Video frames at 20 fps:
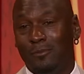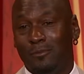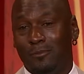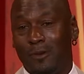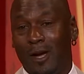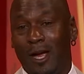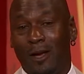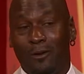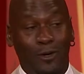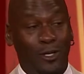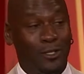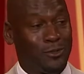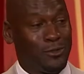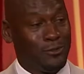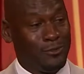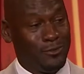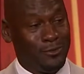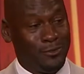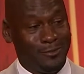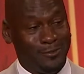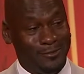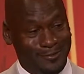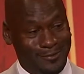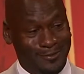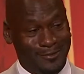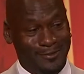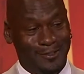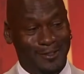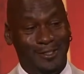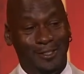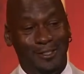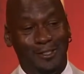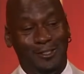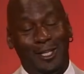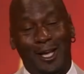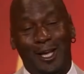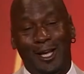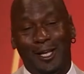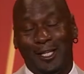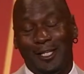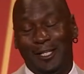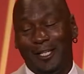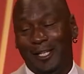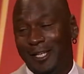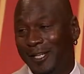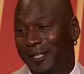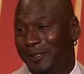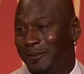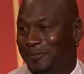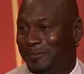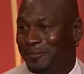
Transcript: Bryon Russell, John and uh,